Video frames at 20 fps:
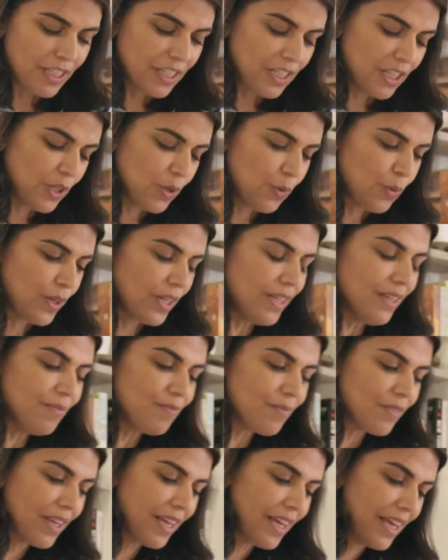kiwi
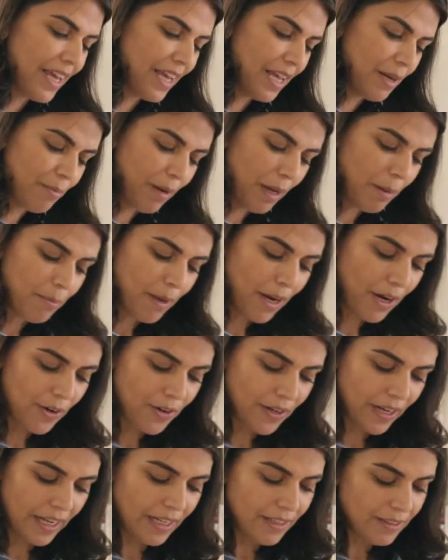in my
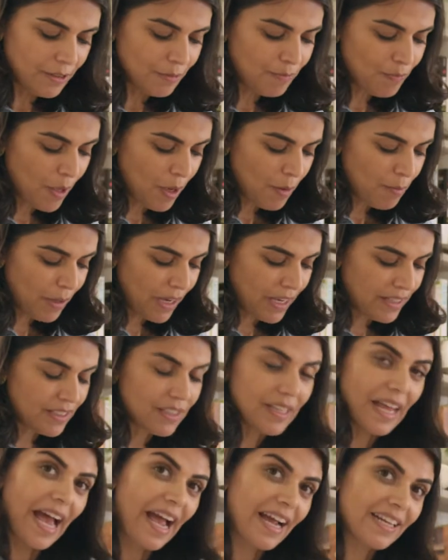marinade because
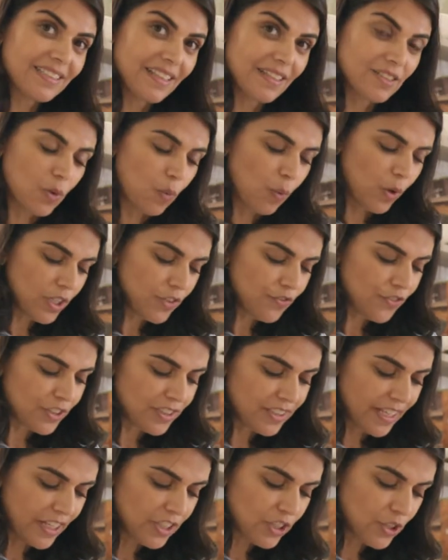it acts as a wonderful
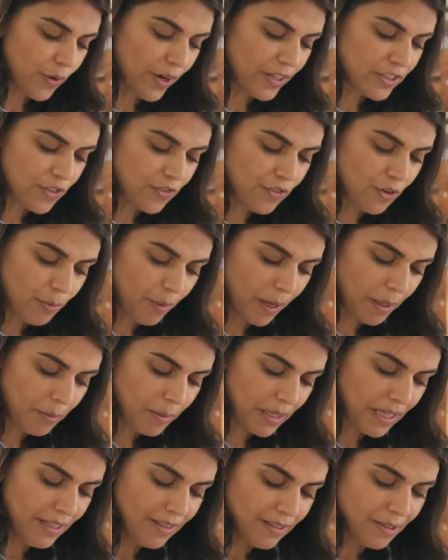tenderizer for my
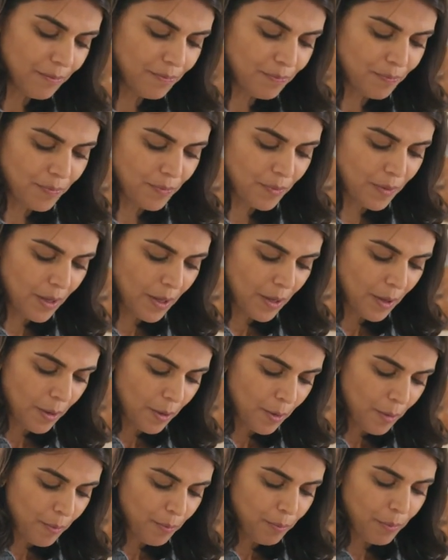meat.
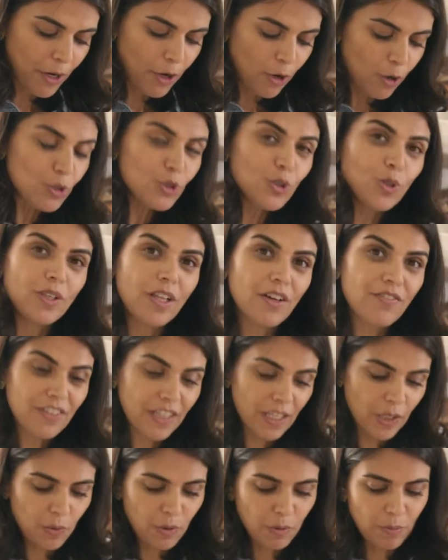But I also love
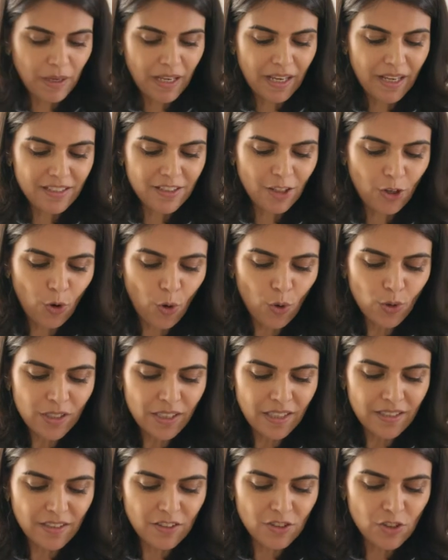kiwi because not
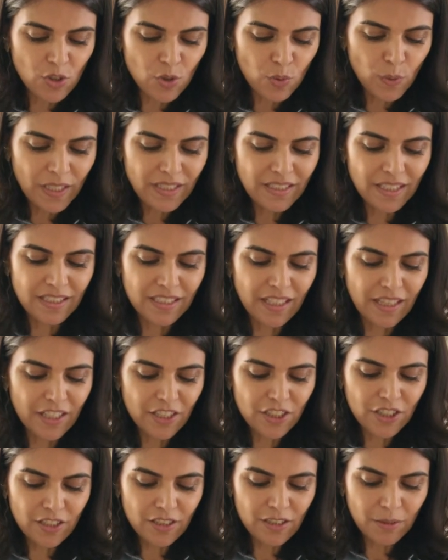only is it sweet and
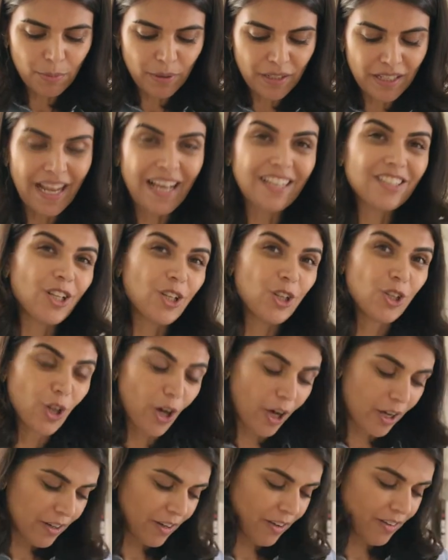delicious, but it has a
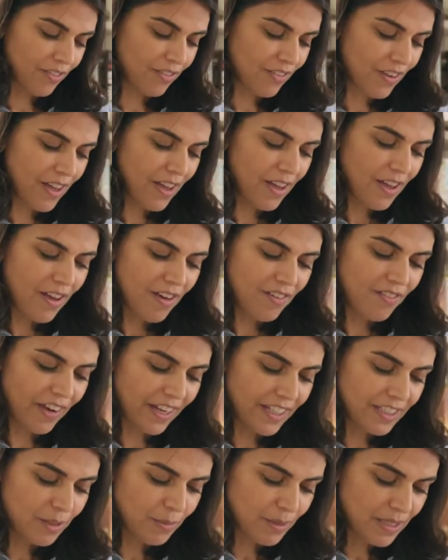lot of
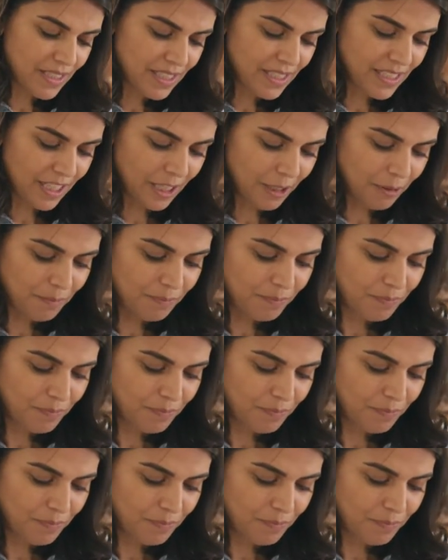vitamin C.